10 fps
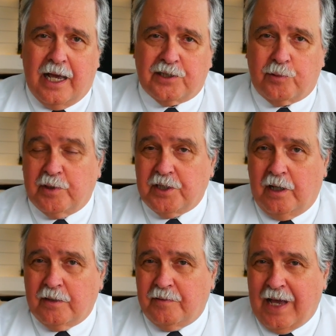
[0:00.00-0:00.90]
as a
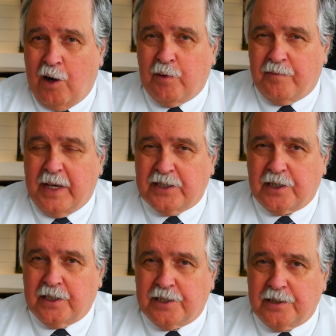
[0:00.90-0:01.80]
result of how we've
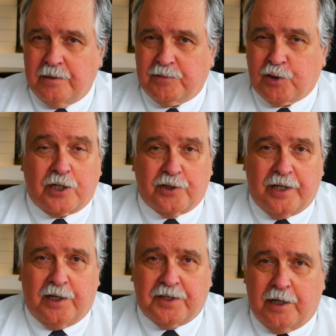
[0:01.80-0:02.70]
basically
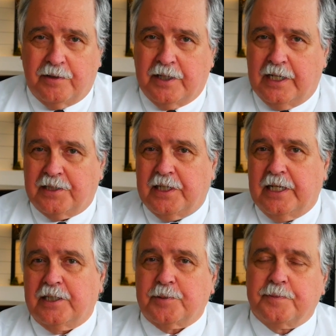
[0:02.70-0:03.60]
structured healthcare in the United
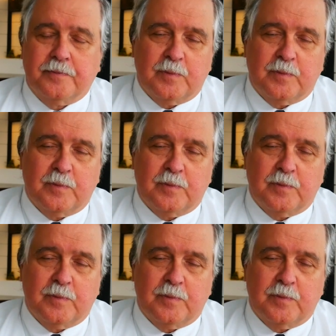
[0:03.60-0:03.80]
States.